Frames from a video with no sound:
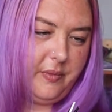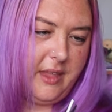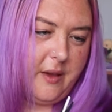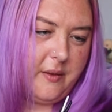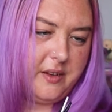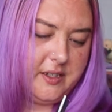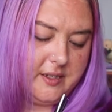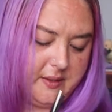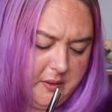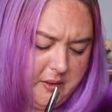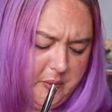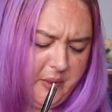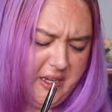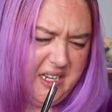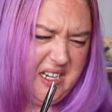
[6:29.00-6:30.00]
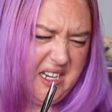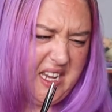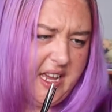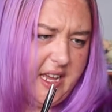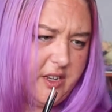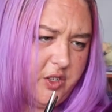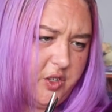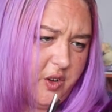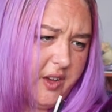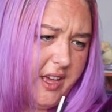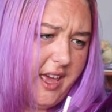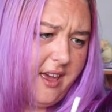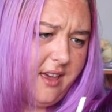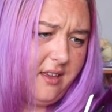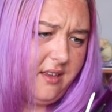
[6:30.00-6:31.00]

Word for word: Now it just looks weird and chunky.